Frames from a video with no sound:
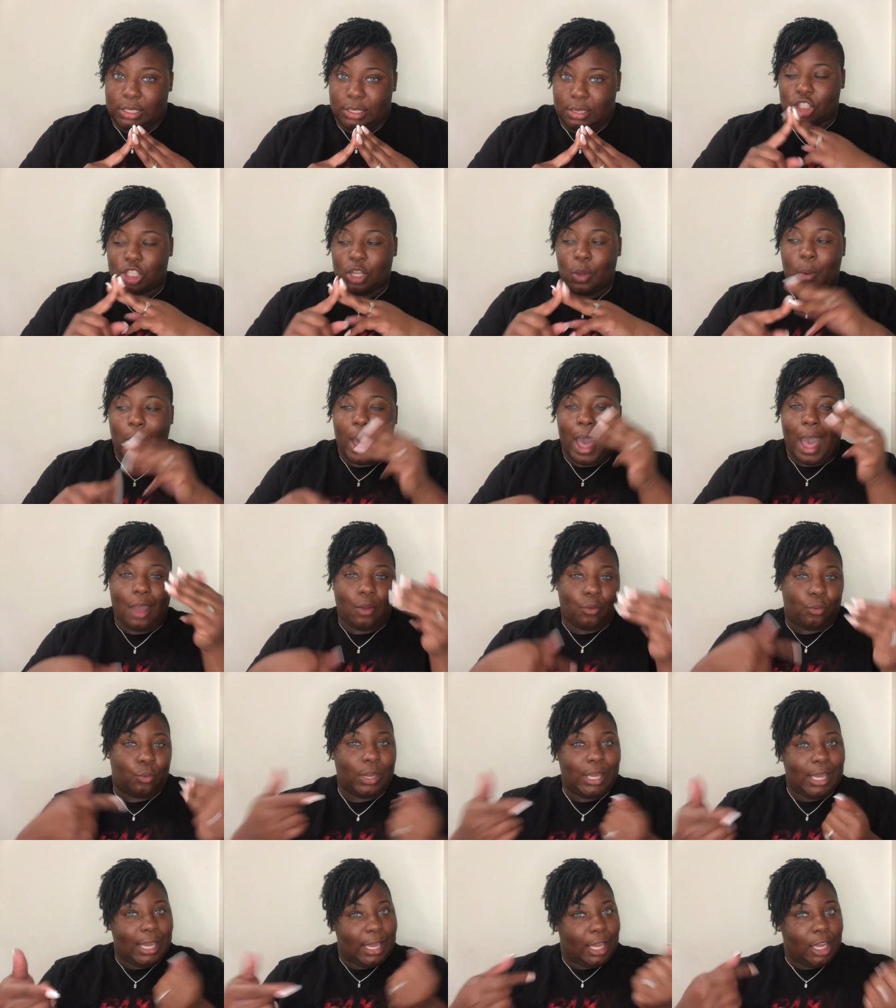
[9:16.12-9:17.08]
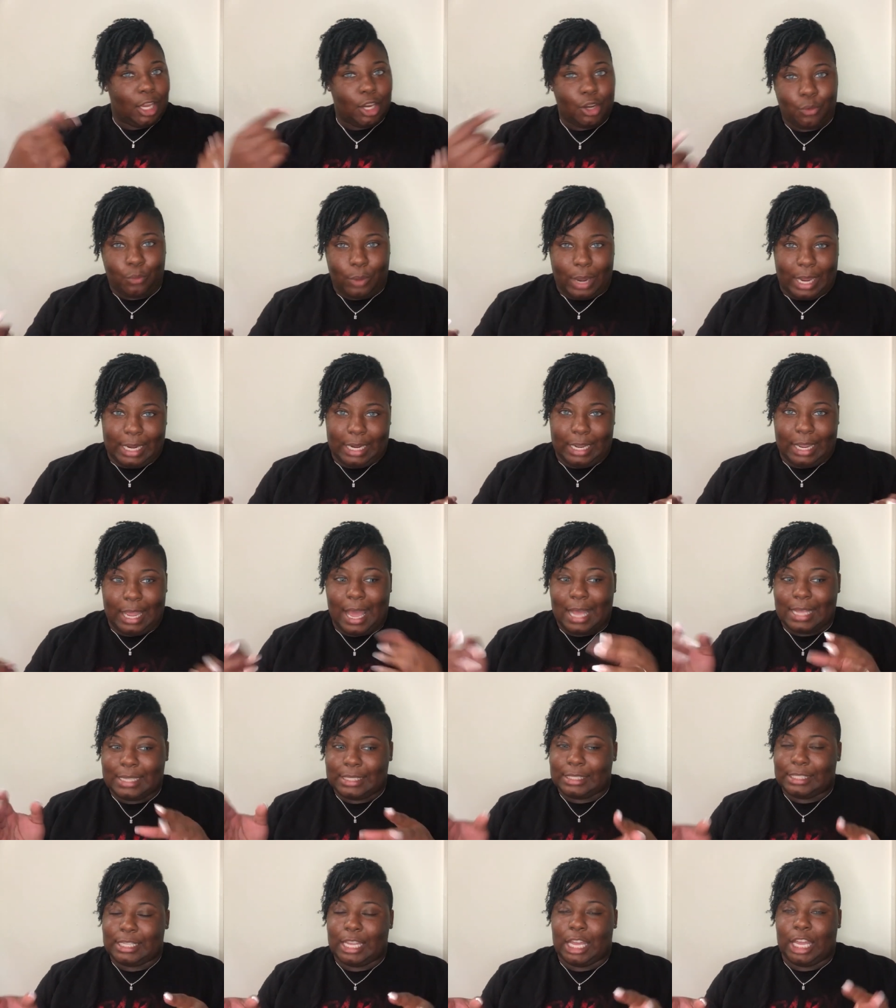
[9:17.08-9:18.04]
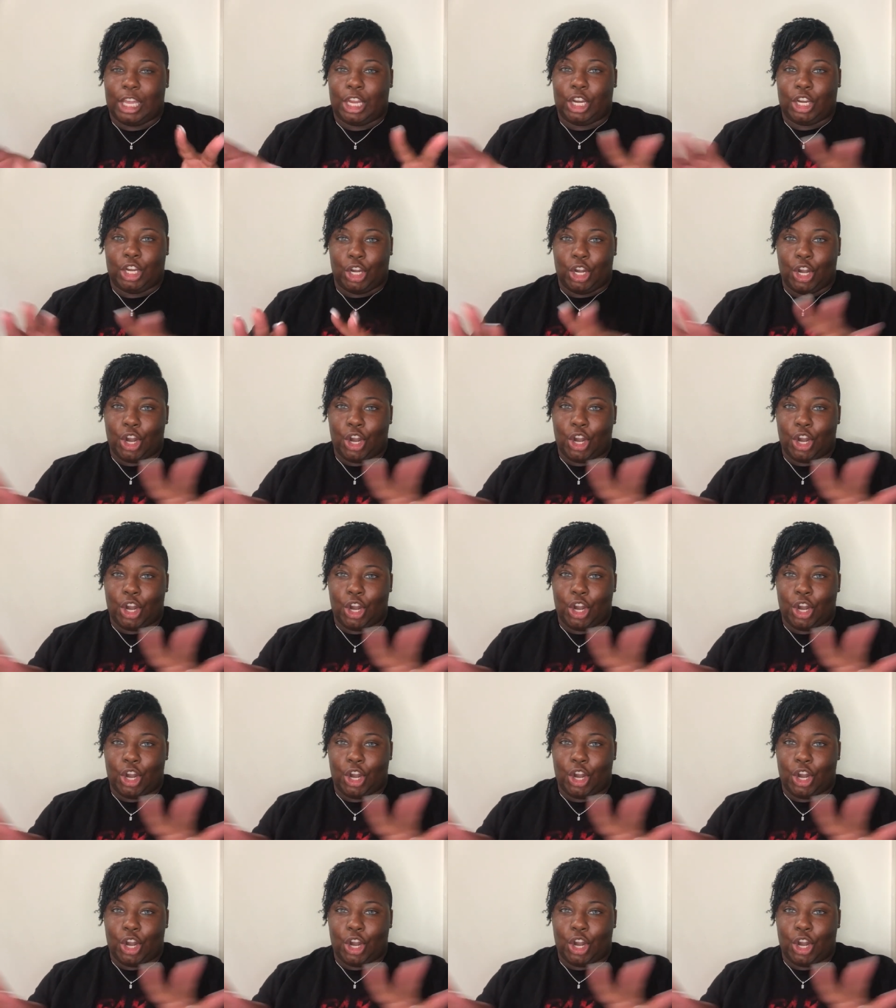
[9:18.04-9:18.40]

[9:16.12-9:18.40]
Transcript: So I reiterated, I said,